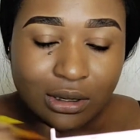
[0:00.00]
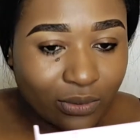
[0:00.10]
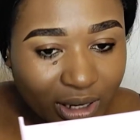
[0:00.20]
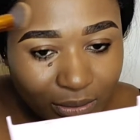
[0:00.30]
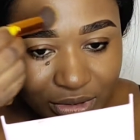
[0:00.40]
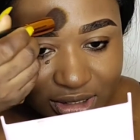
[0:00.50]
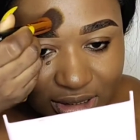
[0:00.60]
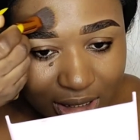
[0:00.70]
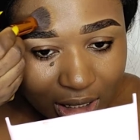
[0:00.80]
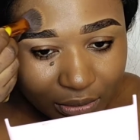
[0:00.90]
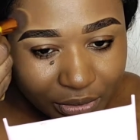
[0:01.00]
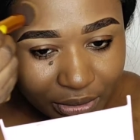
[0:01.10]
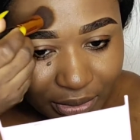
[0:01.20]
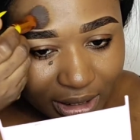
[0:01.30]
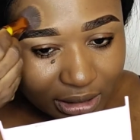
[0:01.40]
What I want to start
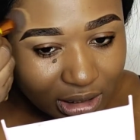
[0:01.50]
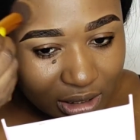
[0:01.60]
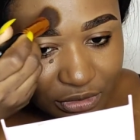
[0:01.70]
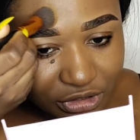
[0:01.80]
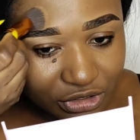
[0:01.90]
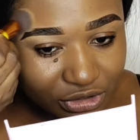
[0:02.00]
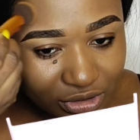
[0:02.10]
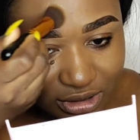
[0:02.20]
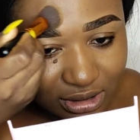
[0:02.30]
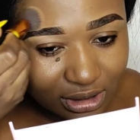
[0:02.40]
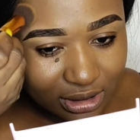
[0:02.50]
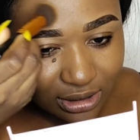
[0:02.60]
with right now is just